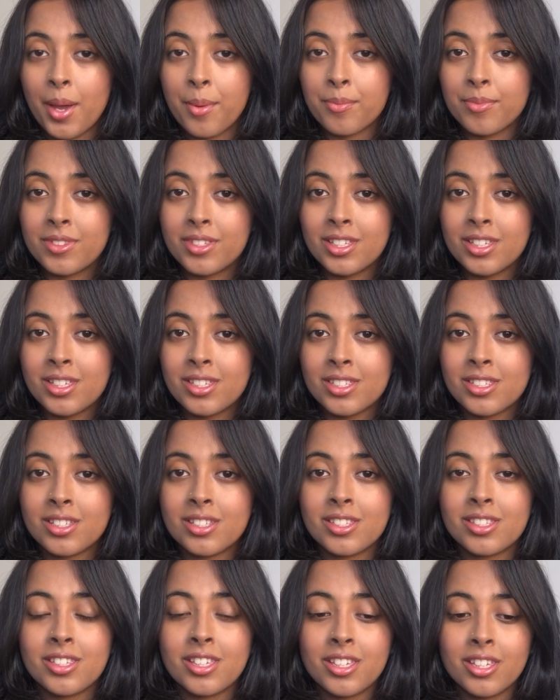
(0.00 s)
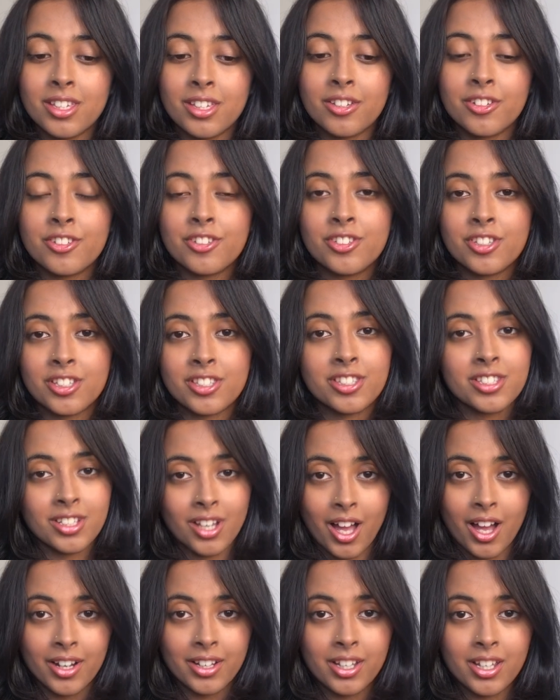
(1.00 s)
empty since the year just
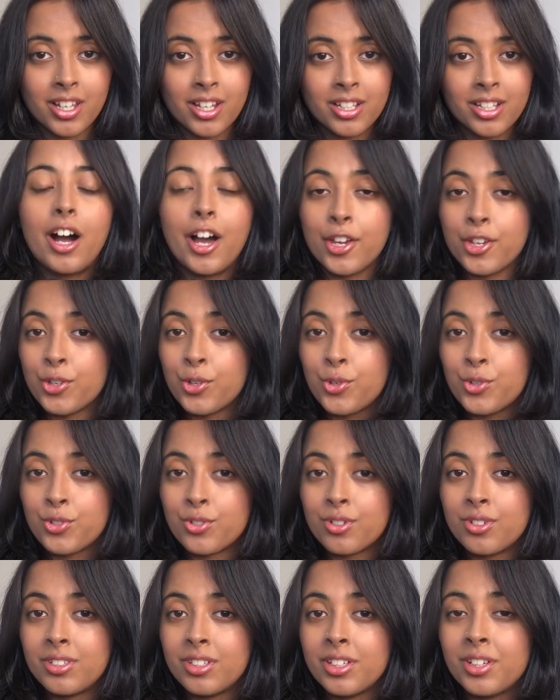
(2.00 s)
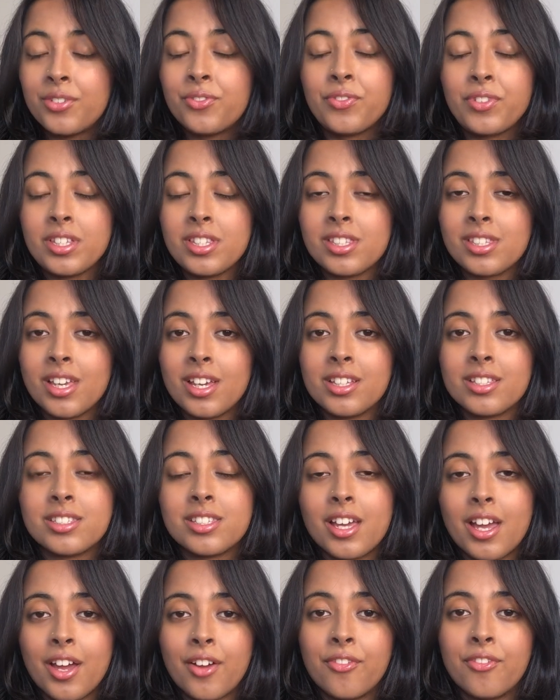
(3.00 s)
started. I usually reset
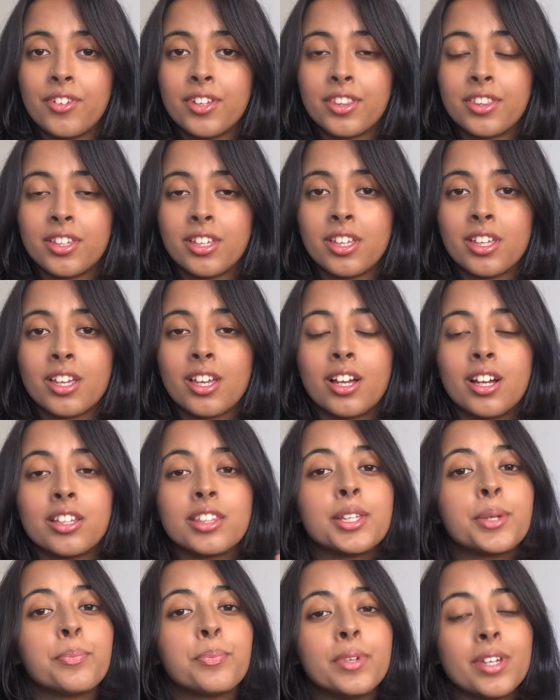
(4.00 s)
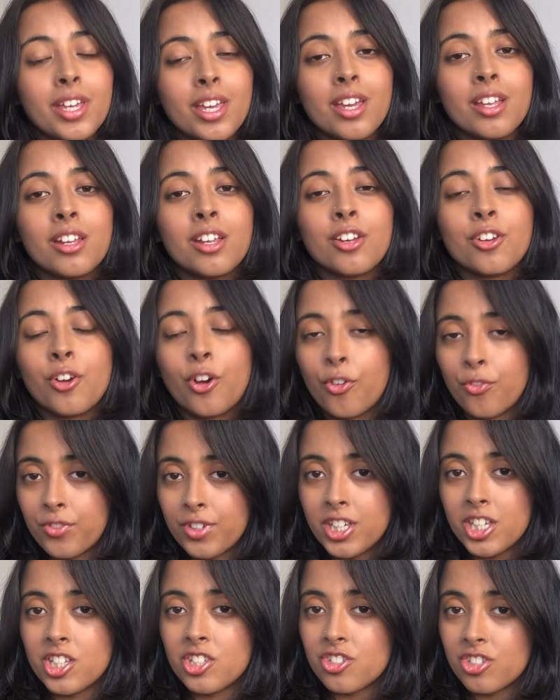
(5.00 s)
everything at the beginning of
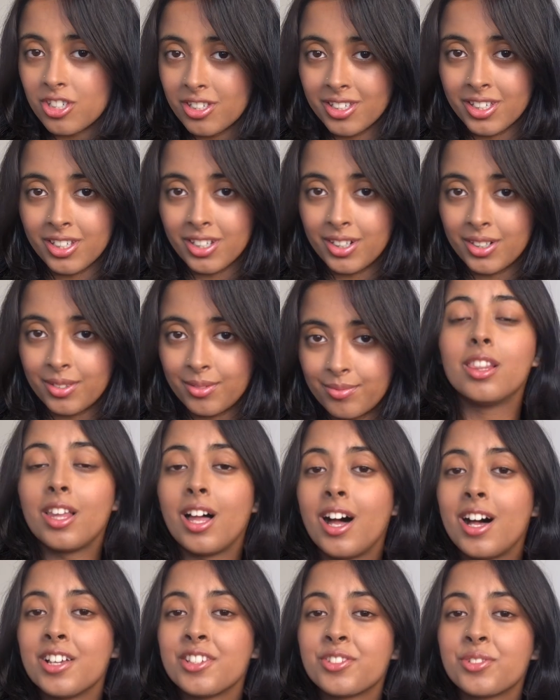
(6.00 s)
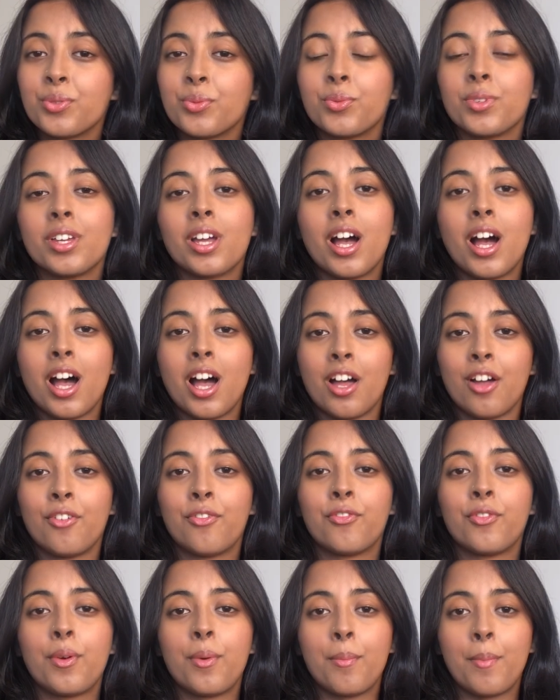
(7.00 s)
each year. Last, we
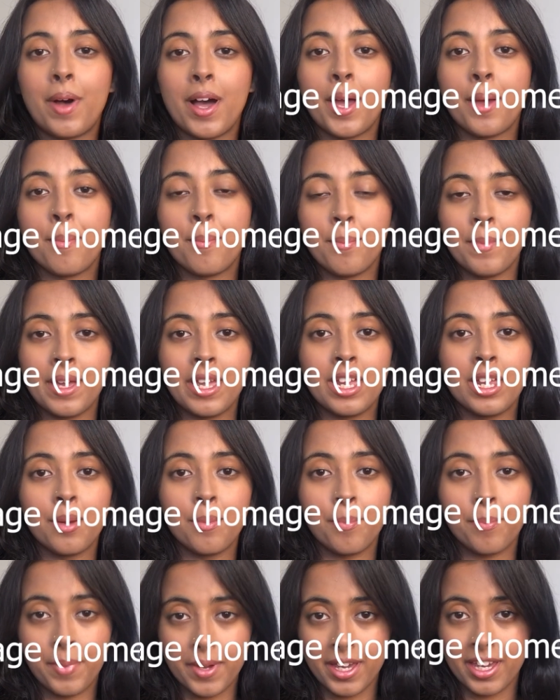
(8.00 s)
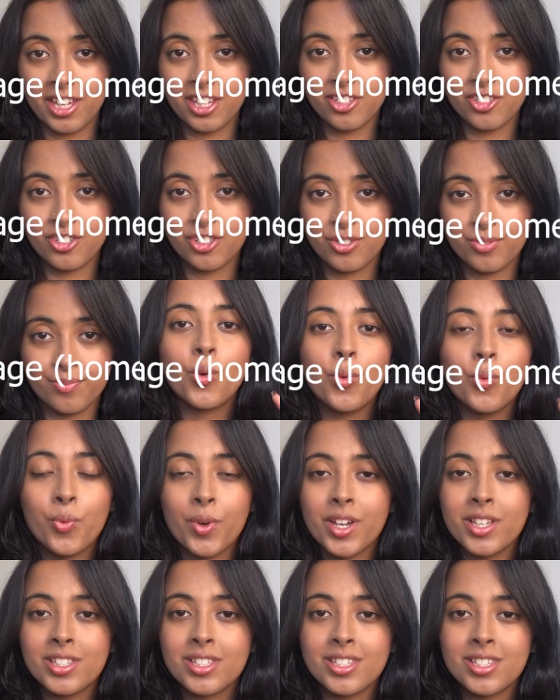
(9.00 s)
have my main page,
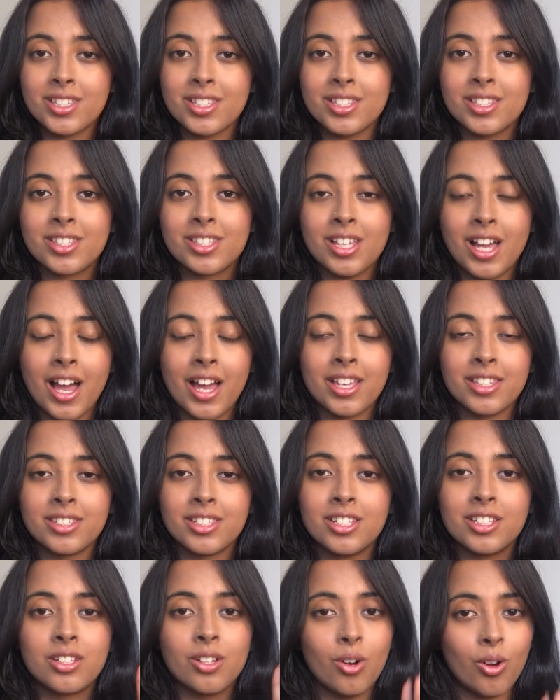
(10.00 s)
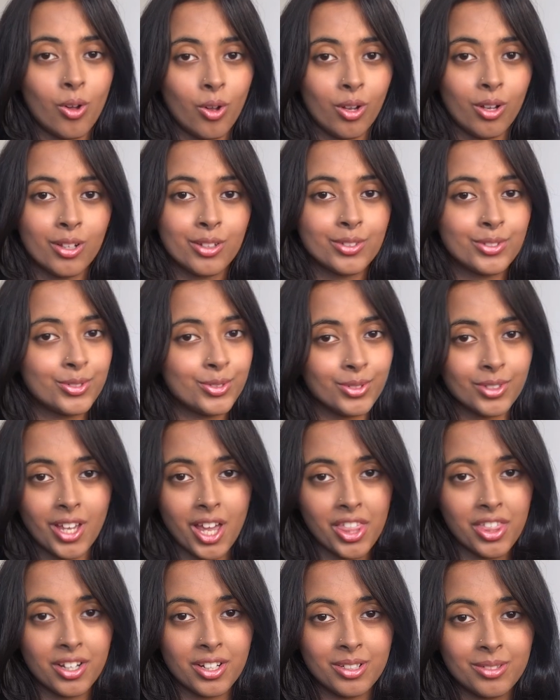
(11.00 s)
which ties it all
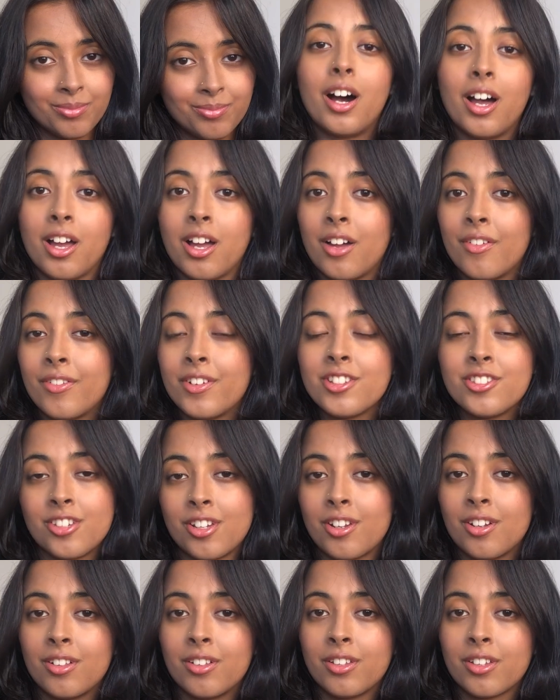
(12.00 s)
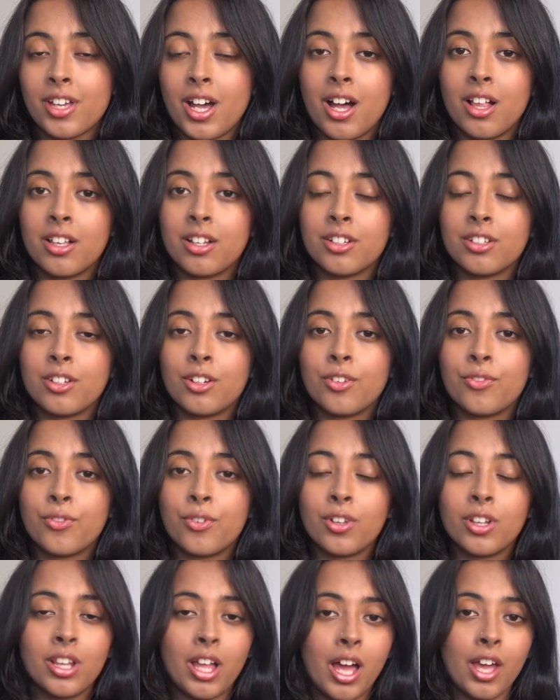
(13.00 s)
together. I have a general calendar
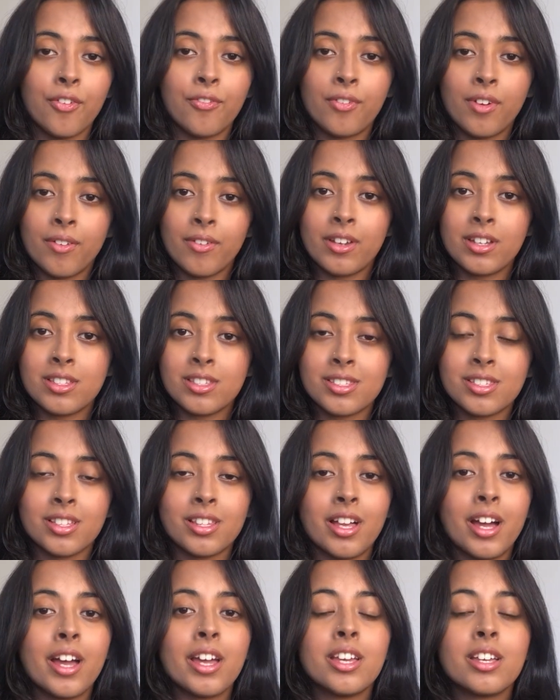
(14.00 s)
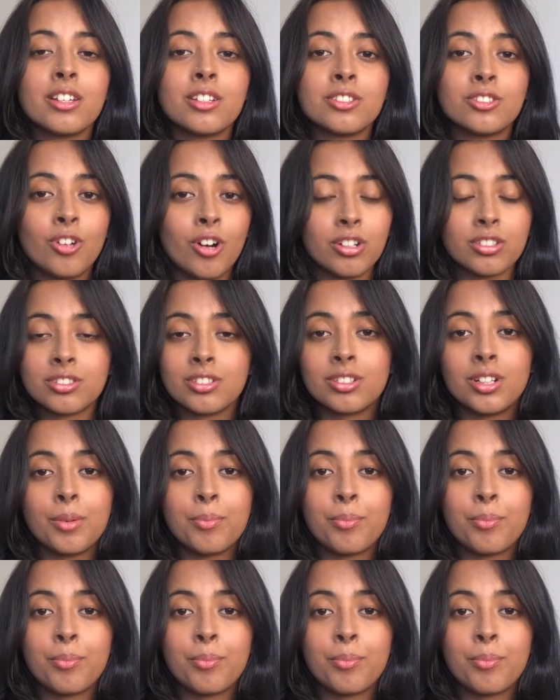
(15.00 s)
for life events like doctor